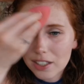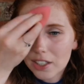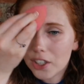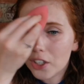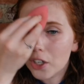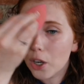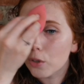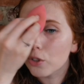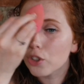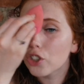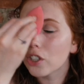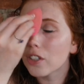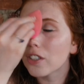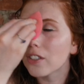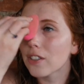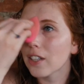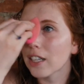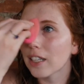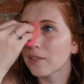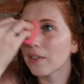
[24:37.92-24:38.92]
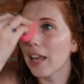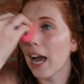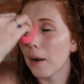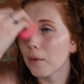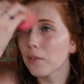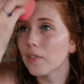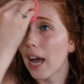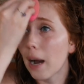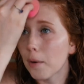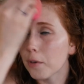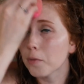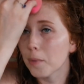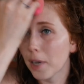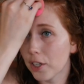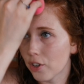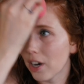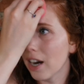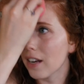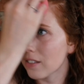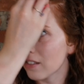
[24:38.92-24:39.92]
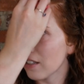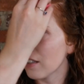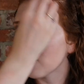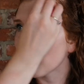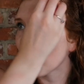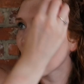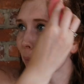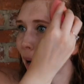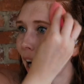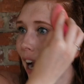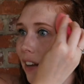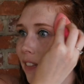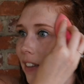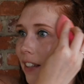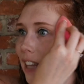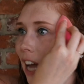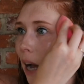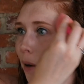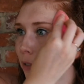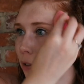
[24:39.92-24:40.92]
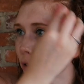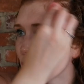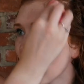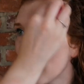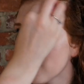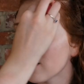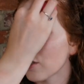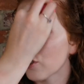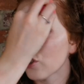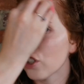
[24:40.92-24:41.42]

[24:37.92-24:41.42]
you know, she just like that was my dress in her mind, that was the dress.